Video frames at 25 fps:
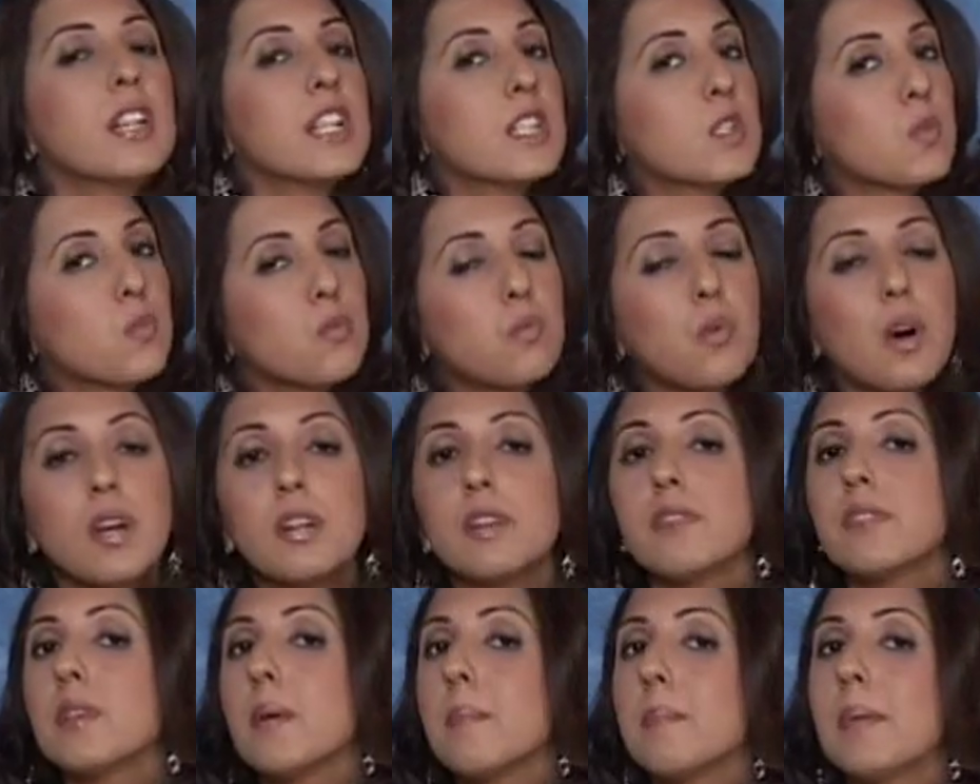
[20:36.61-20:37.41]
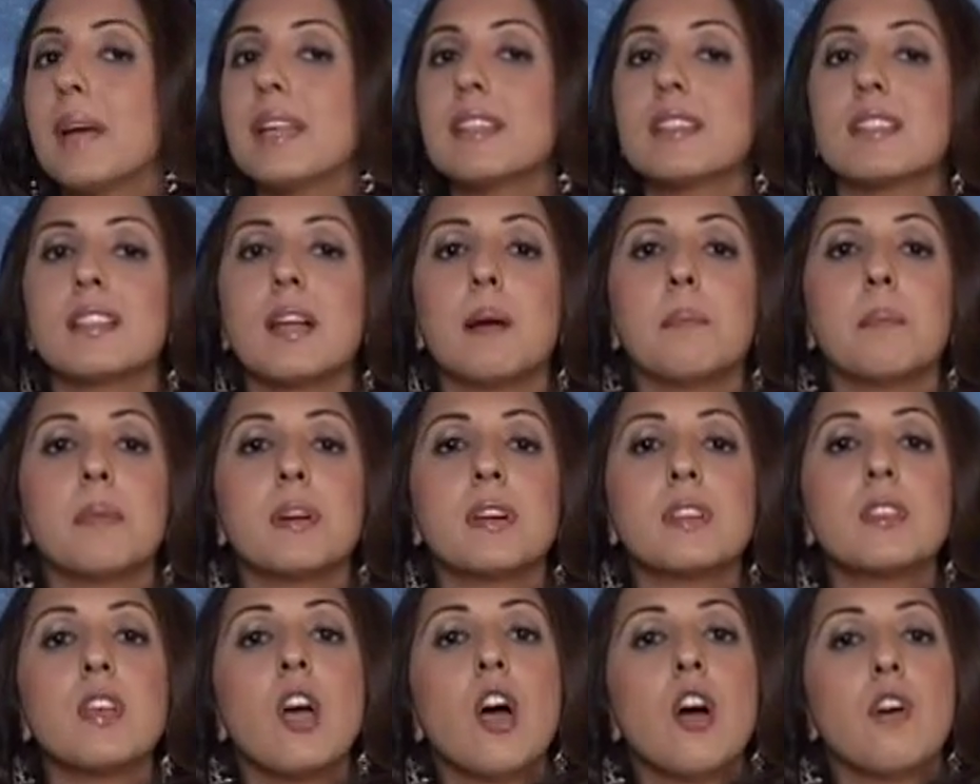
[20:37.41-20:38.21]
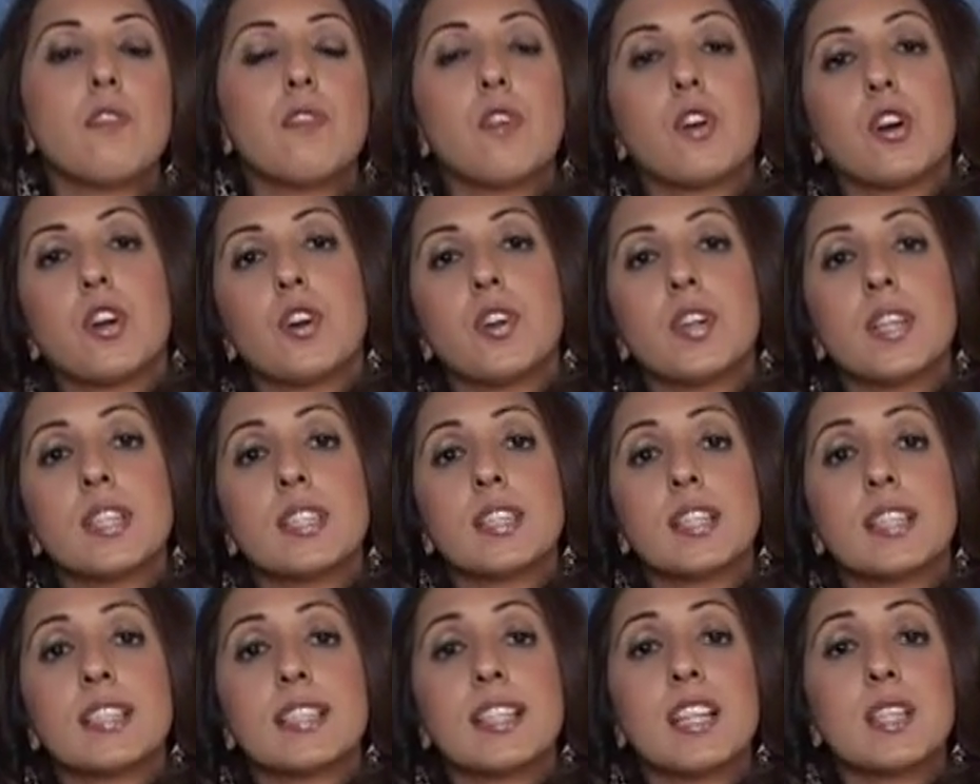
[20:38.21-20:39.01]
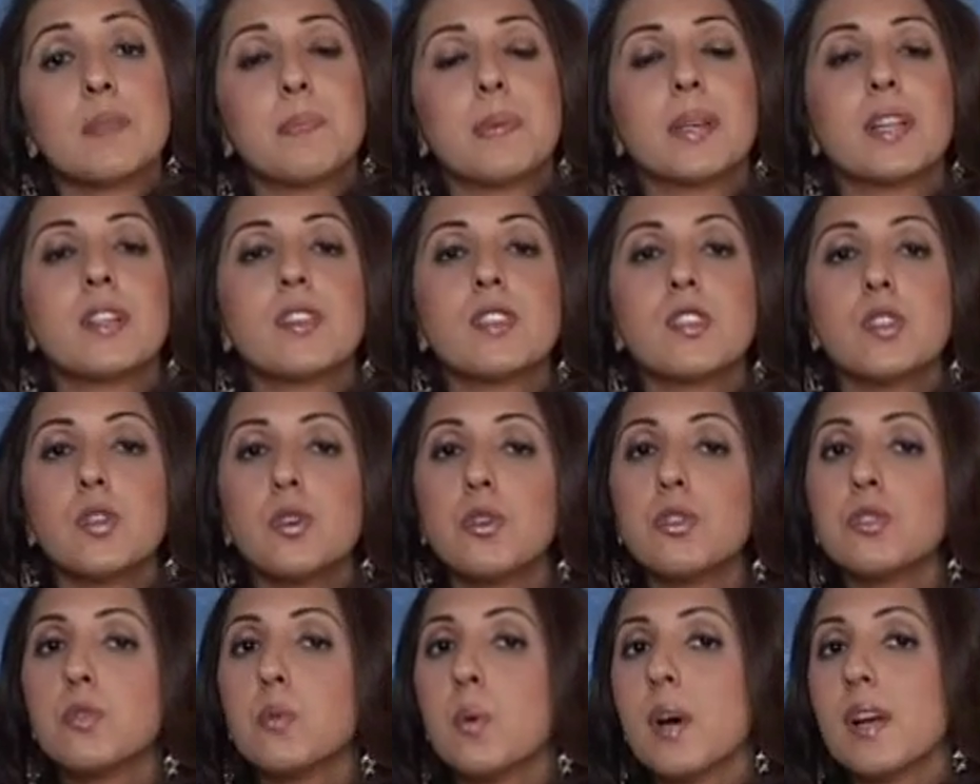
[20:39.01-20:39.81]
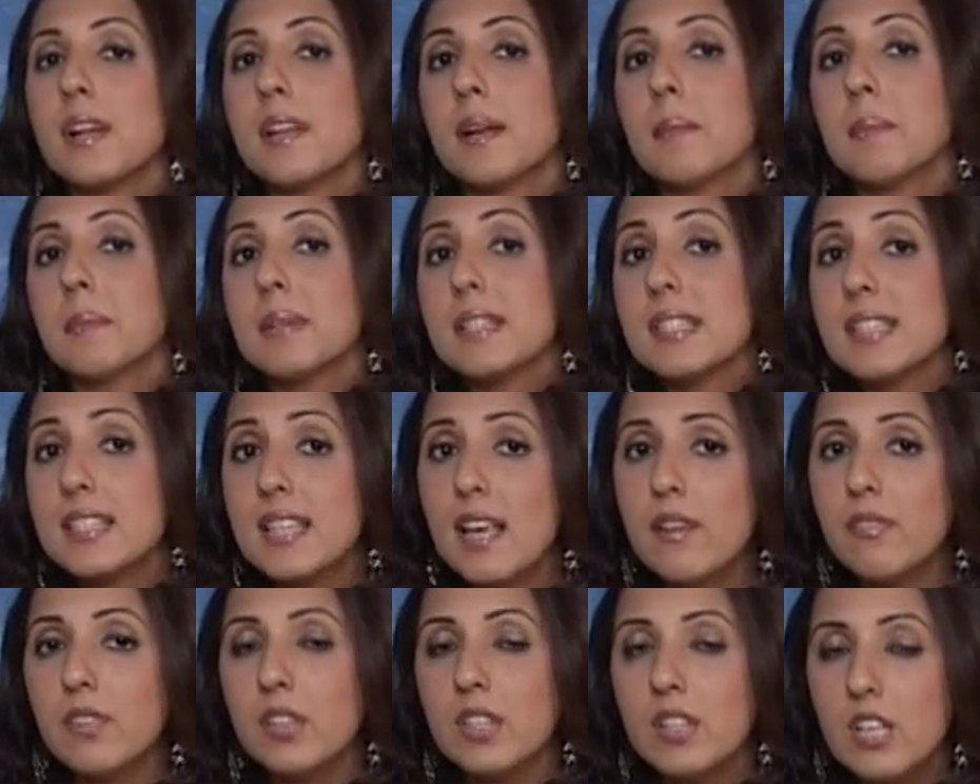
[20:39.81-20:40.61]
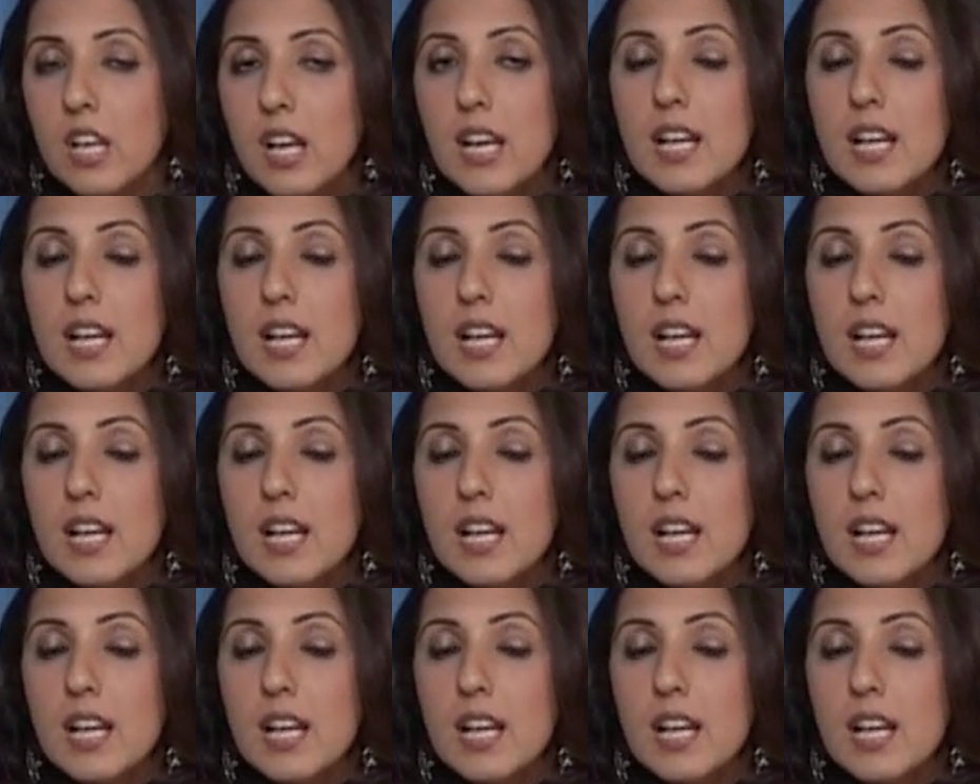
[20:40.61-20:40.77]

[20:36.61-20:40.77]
it's one of the best numbers for career success, because those who are number 7